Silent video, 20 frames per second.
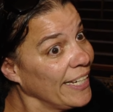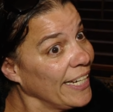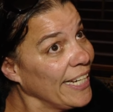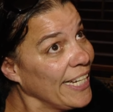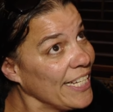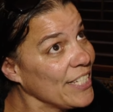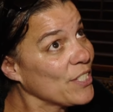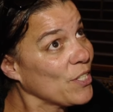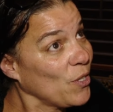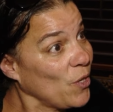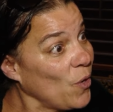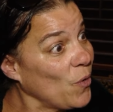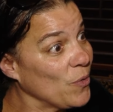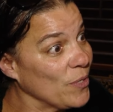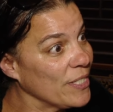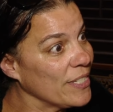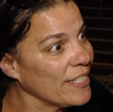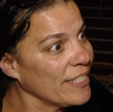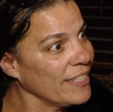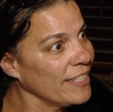he's
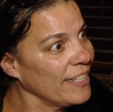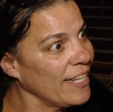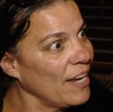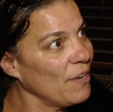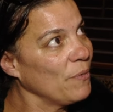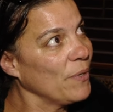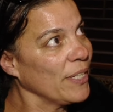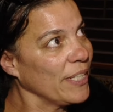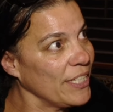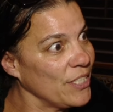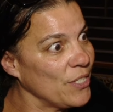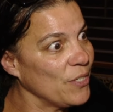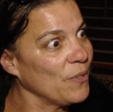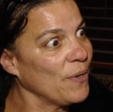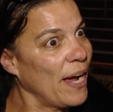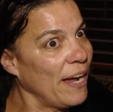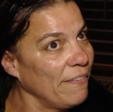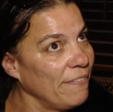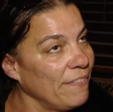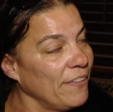close. I really do.
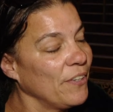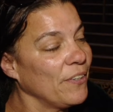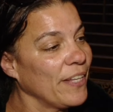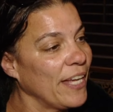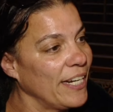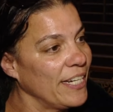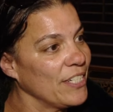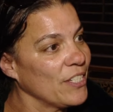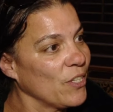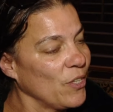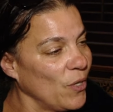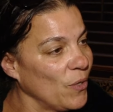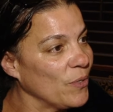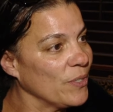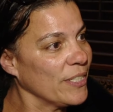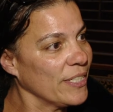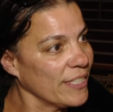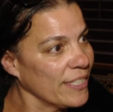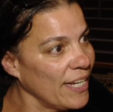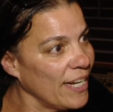I feel that he's
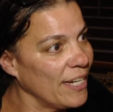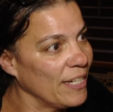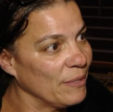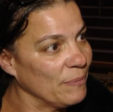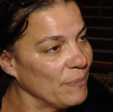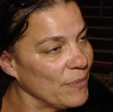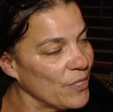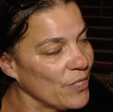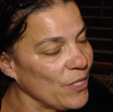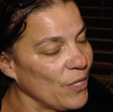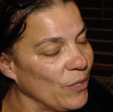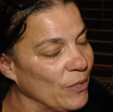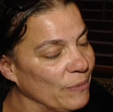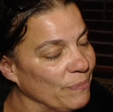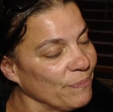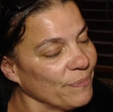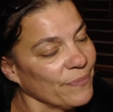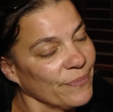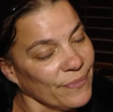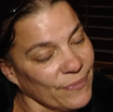close. Um, so,
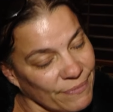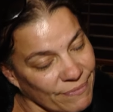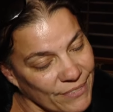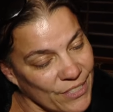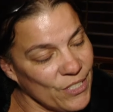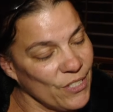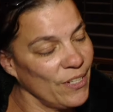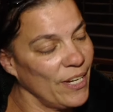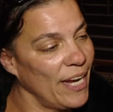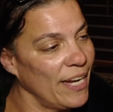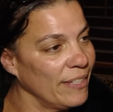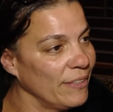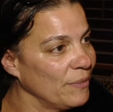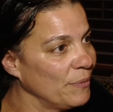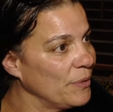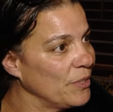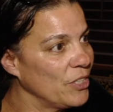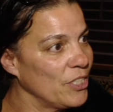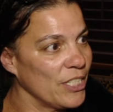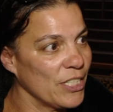so yeah,
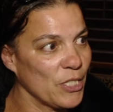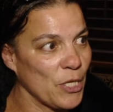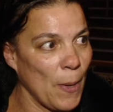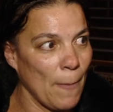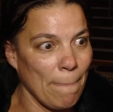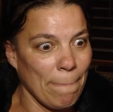we'll just